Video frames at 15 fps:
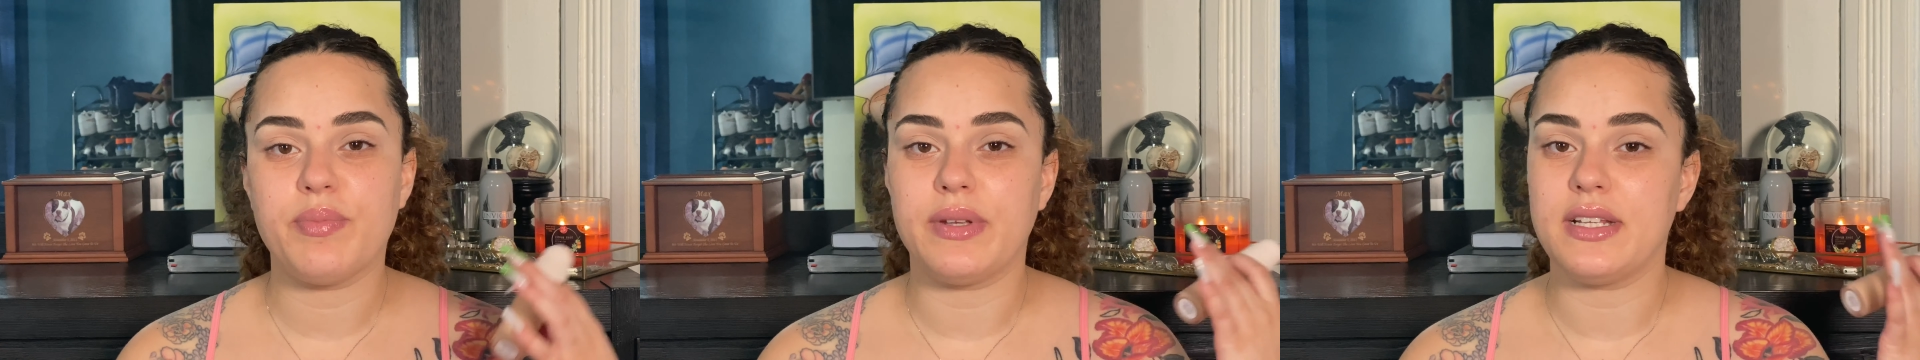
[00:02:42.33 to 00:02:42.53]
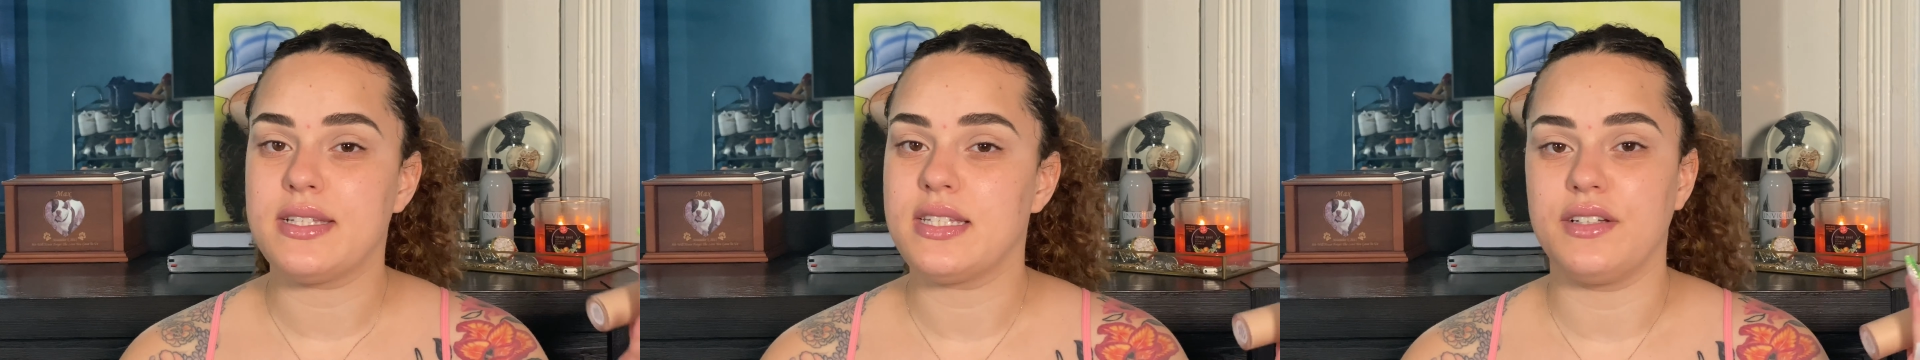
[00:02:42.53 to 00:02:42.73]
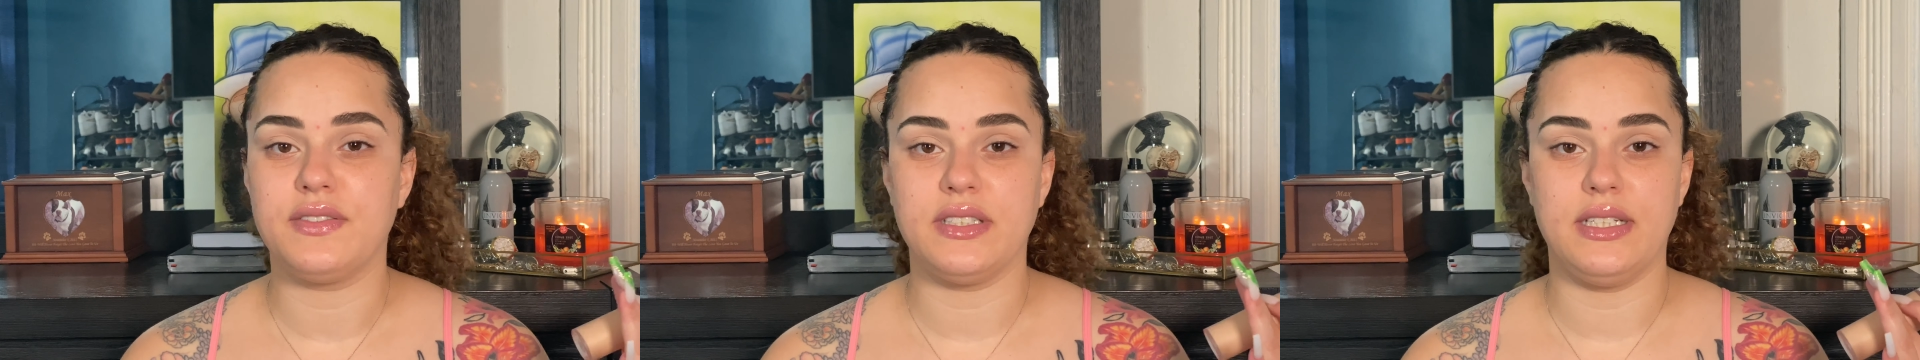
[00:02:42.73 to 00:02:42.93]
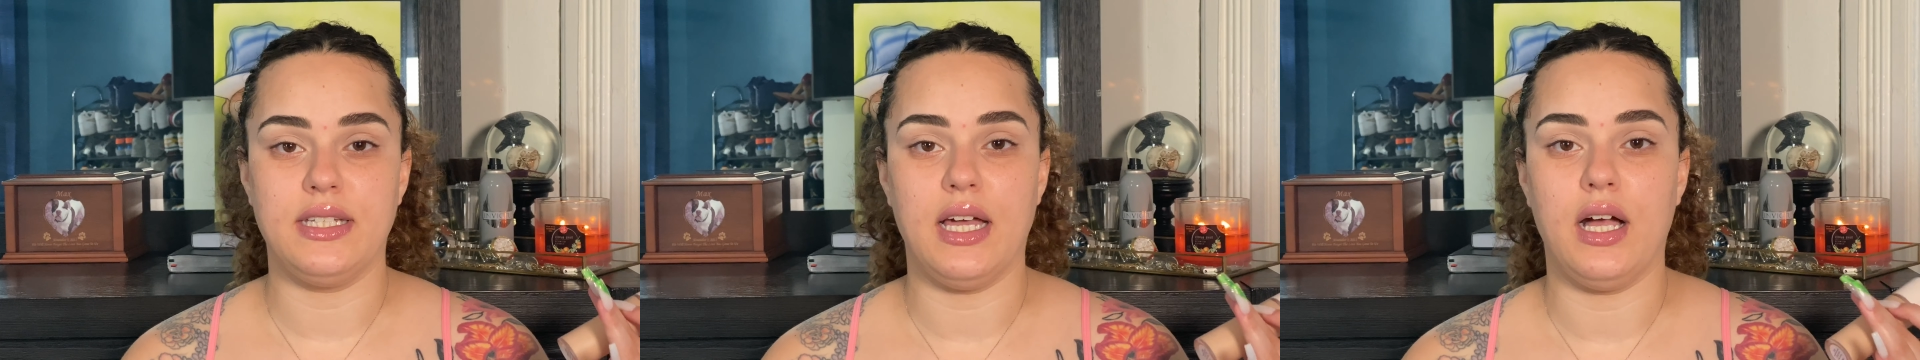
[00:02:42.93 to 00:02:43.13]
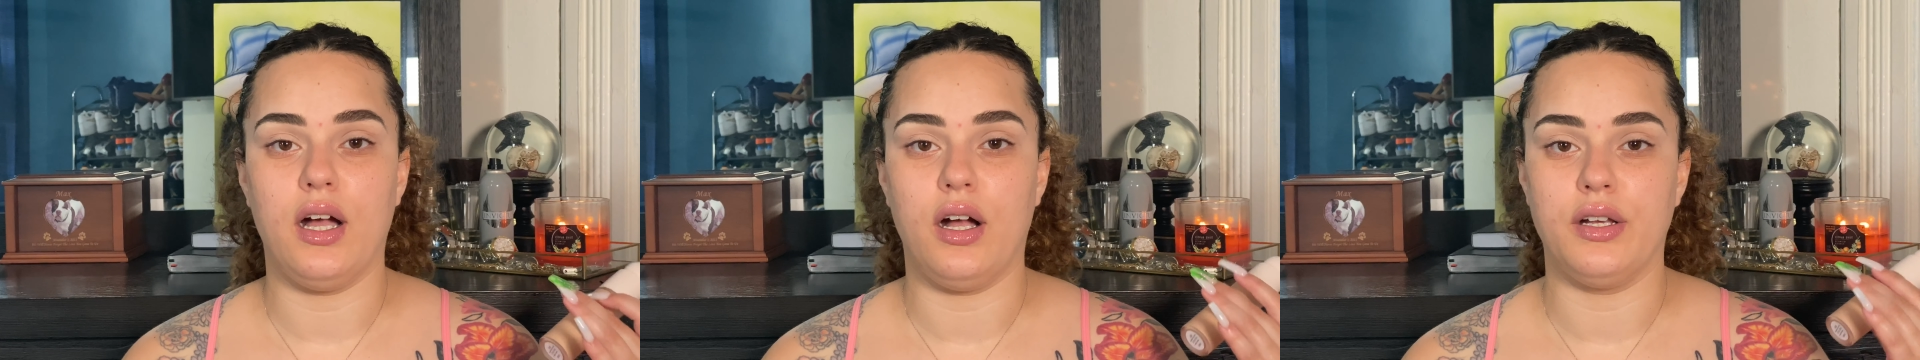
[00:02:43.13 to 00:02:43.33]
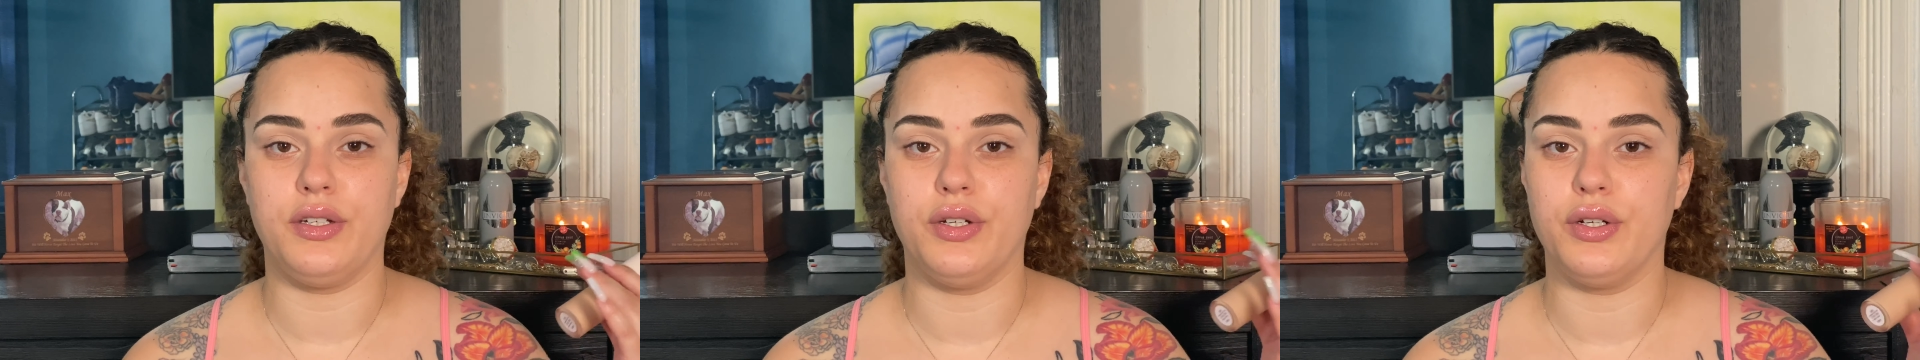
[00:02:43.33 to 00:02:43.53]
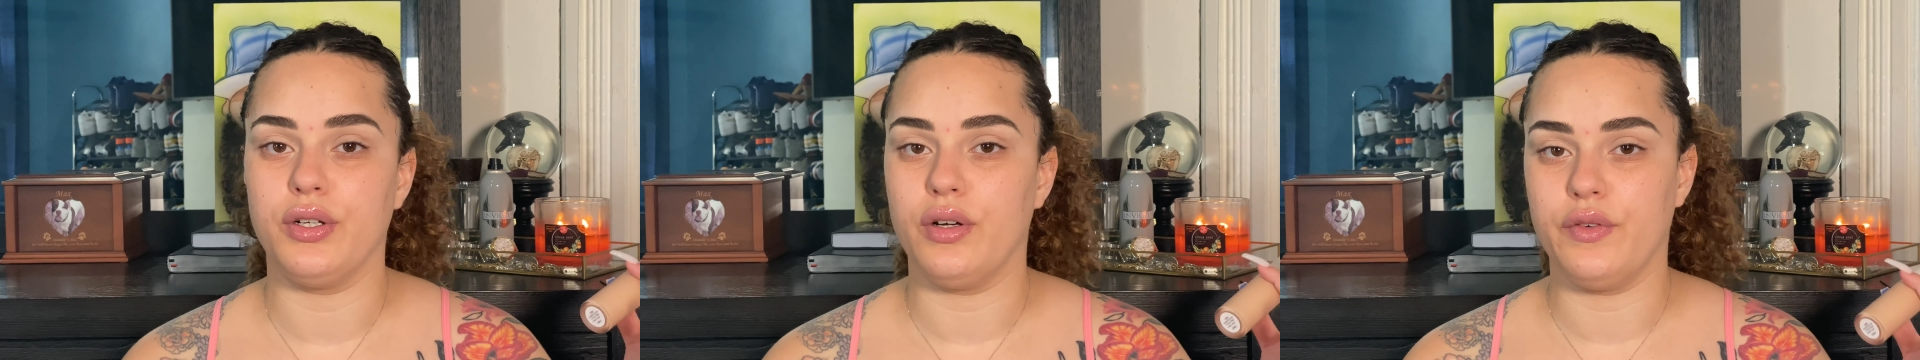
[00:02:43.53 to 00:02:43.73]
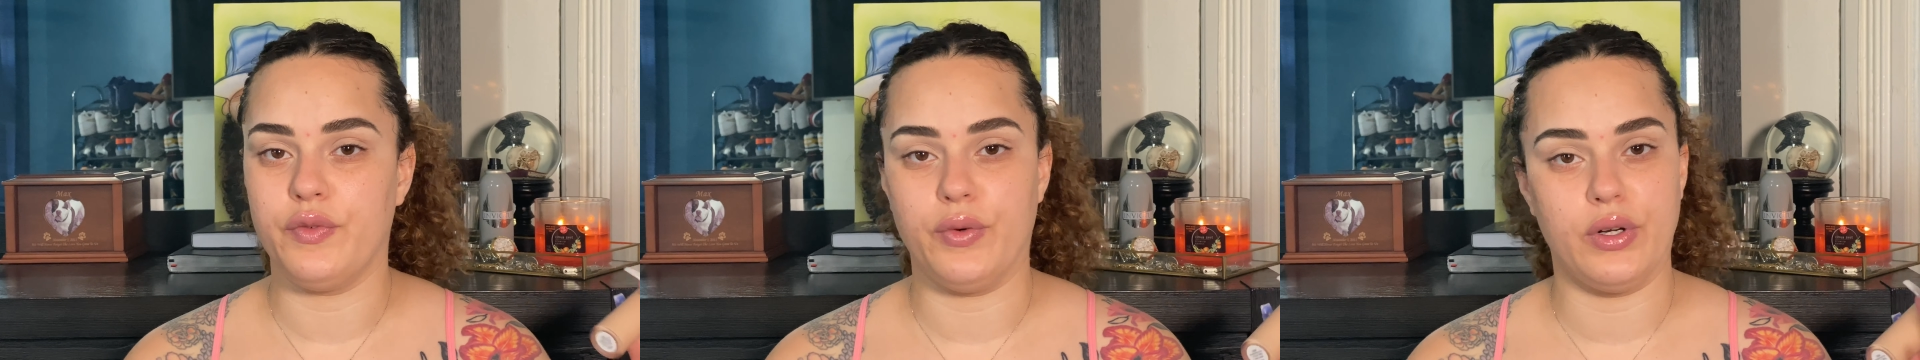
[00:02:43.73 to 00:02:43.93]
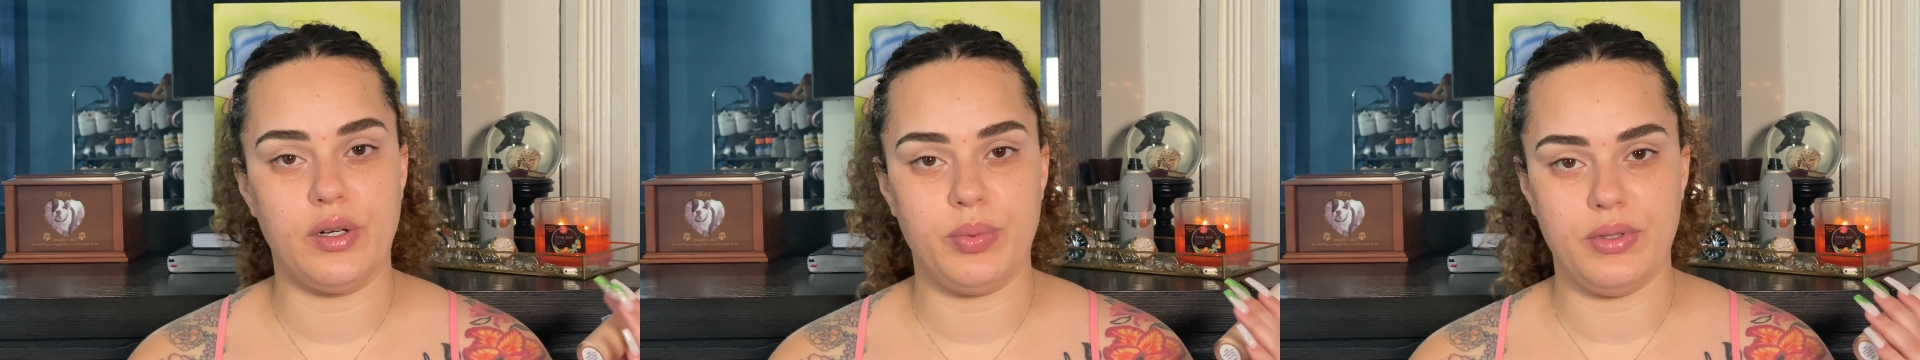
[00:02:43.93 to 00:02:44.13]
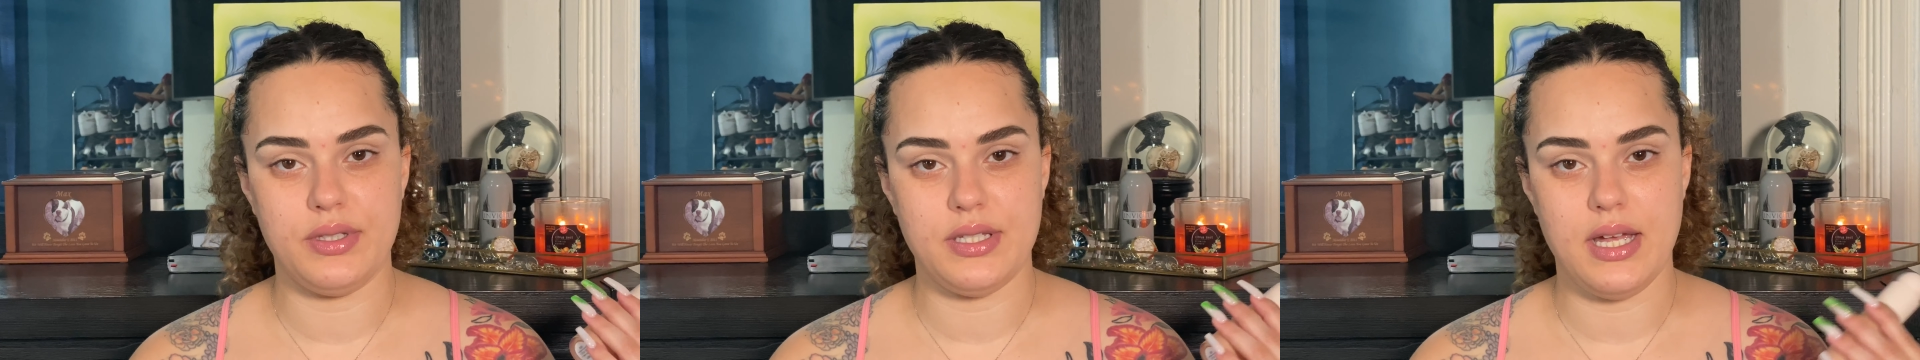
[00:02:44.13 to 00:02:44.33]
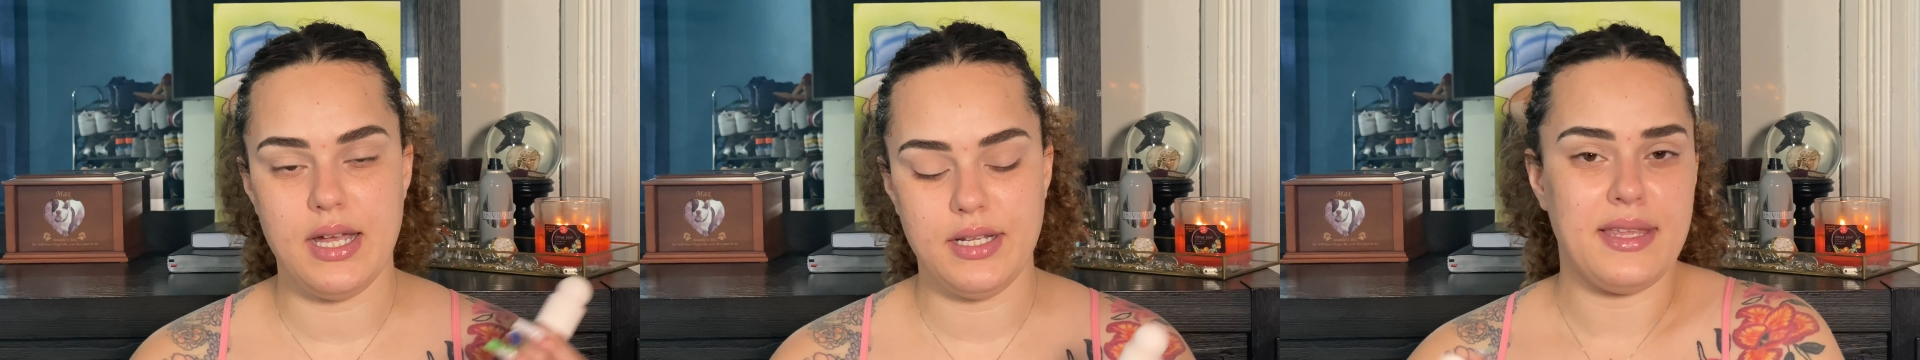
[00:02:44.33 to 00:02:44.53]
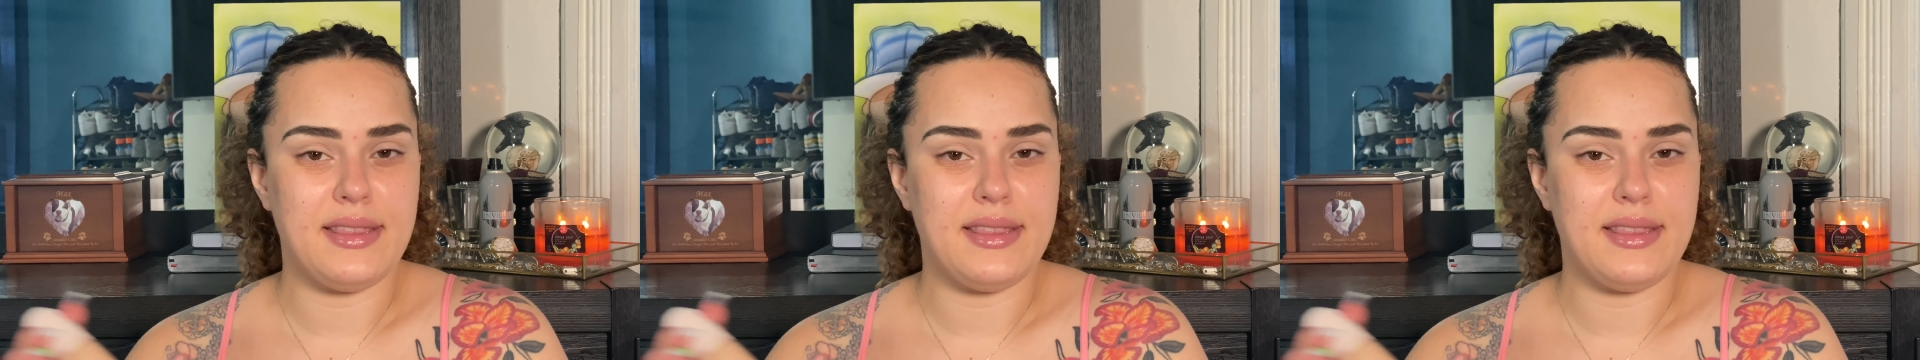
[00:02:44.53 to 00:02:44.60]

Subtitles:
but it's definitely not on your affordable side.